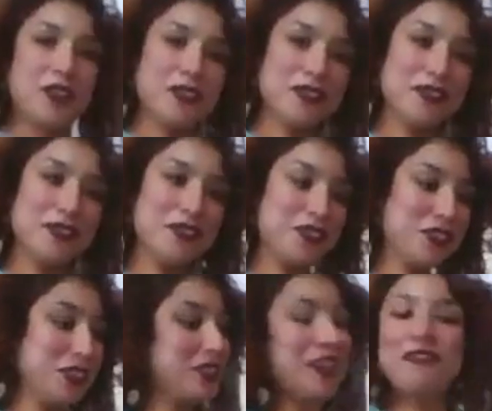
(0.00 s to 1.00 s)
skull
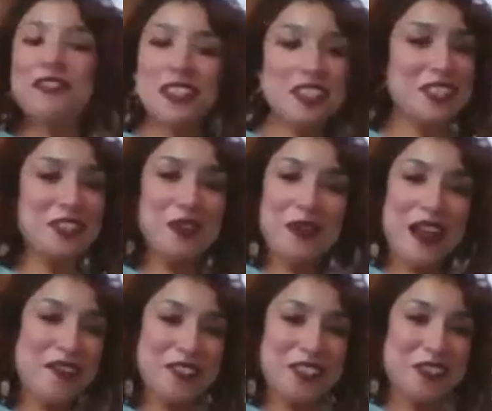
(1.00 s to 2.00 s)
you definitely
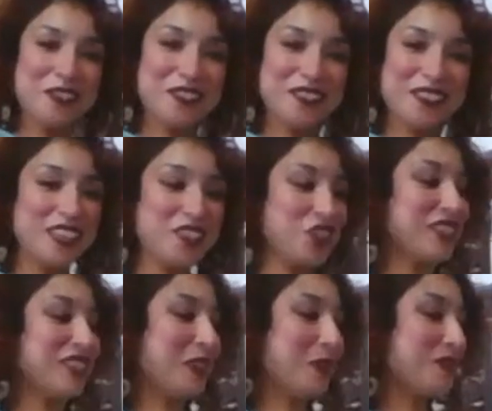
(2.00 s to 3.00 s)
don't have to it's
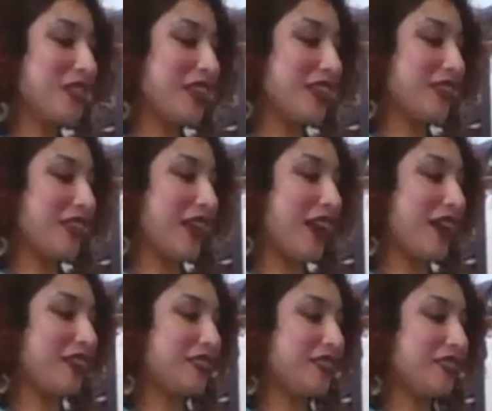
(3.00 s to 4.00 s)
just something
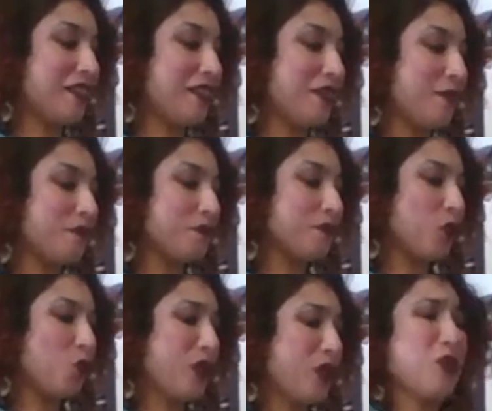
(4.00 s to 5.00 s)
that um,
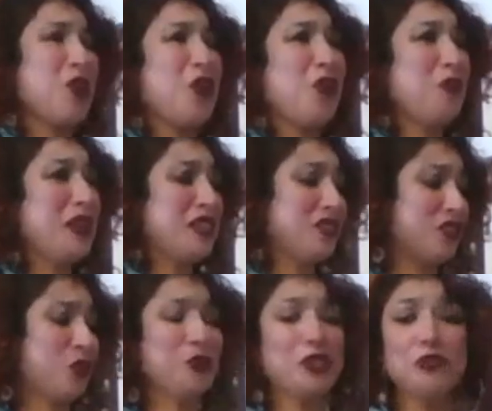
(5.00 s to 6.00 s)
we were always
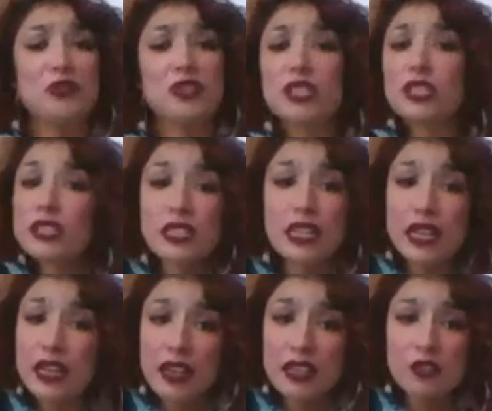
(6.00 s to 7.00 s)
so used to
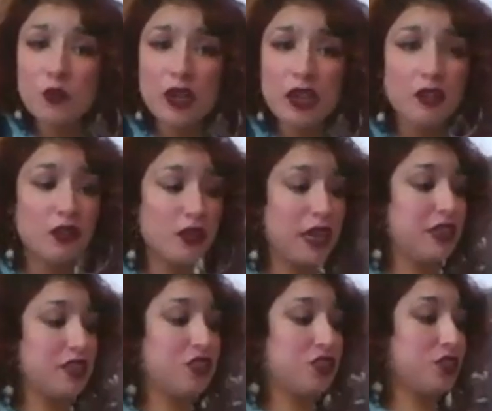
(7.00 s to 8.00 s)
seeing as well.
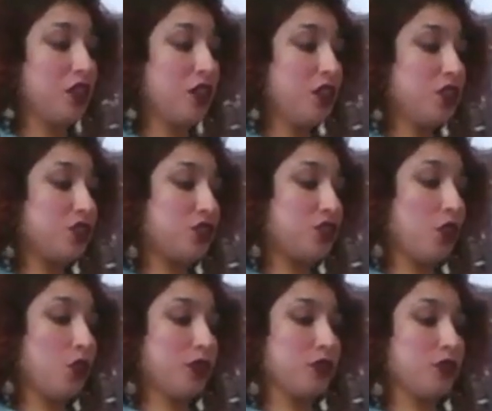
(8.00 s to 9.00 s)
And it's
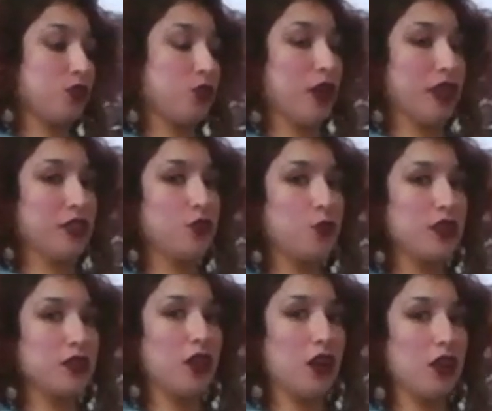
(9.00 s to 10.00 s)
so intertwined
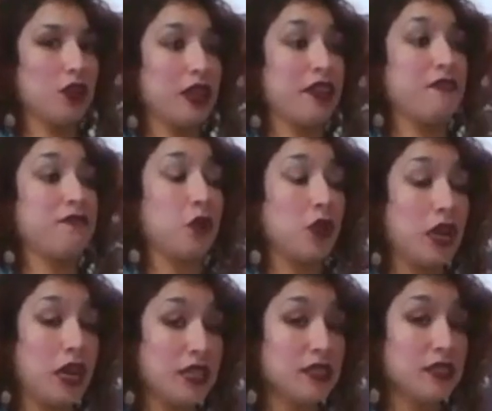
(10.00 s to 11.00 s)
with the holiday
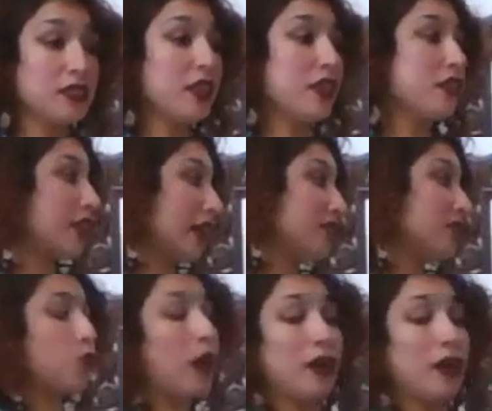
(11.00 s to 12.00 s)
for us. That
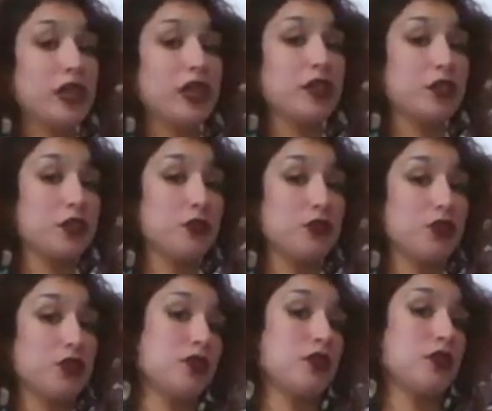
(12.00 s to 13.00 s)
is why we include
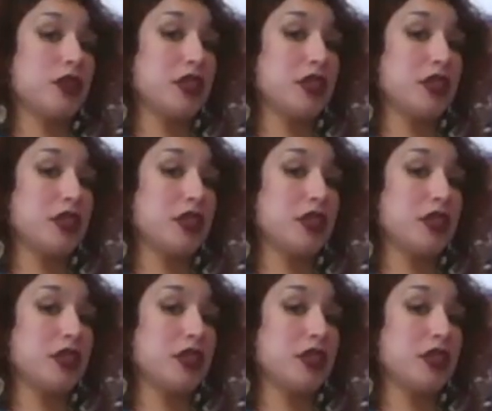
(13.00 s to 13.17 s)
certain